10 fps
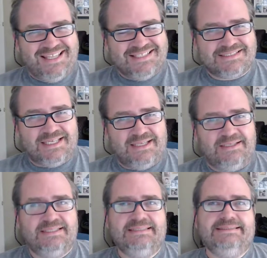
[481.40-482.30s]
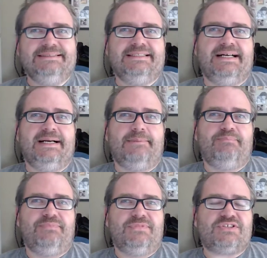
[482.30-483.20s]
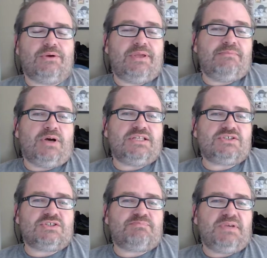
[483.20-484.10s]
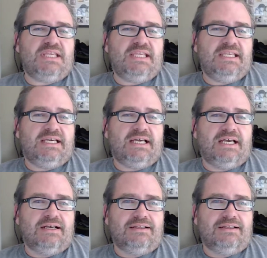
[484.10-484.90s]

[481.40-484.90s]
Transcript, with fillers: this done? Um, so it might just be uh,